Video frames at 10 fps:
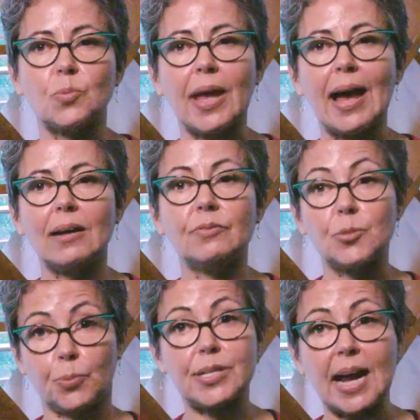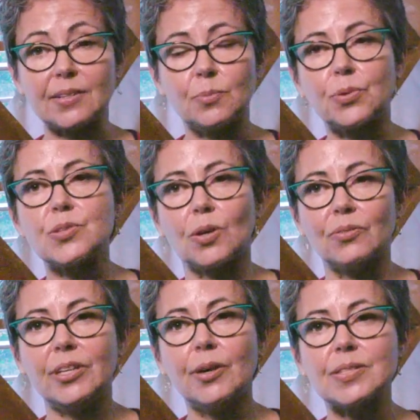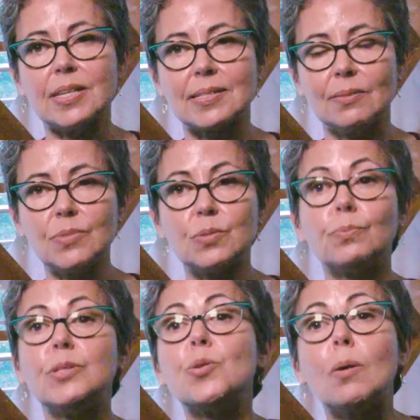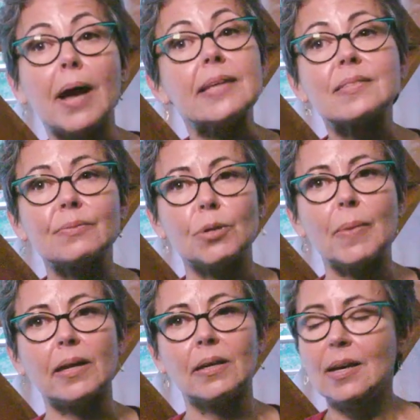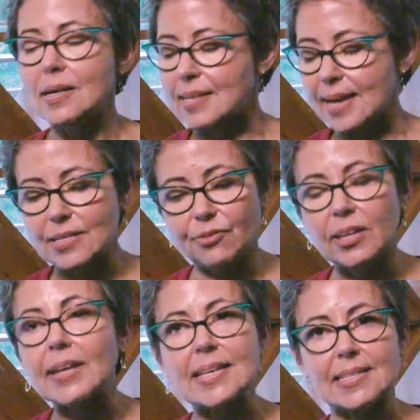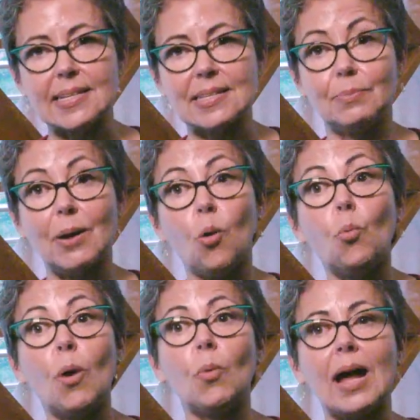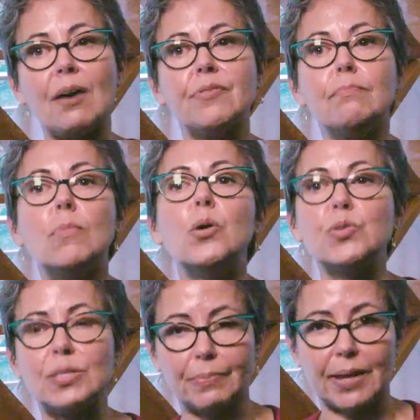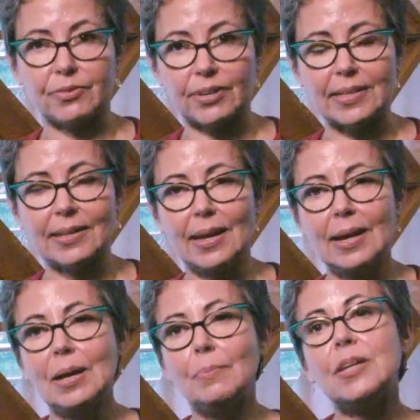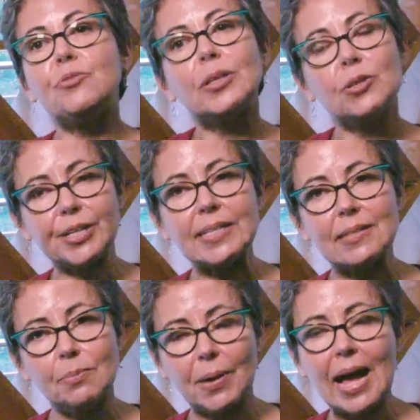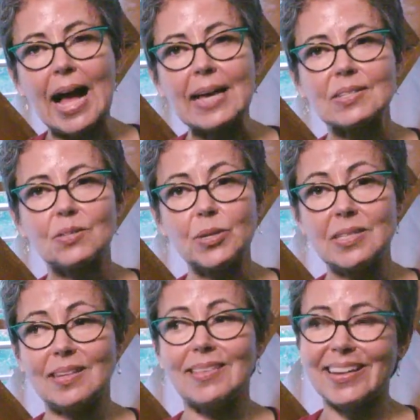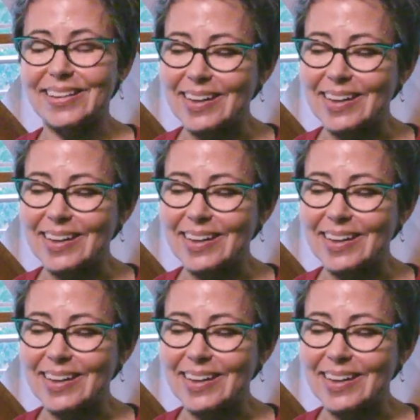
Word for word: we have to protect and preserve ecosystems, we do our best. We make scientific guesses about what will have the most benefit. But if we look into the past, we see that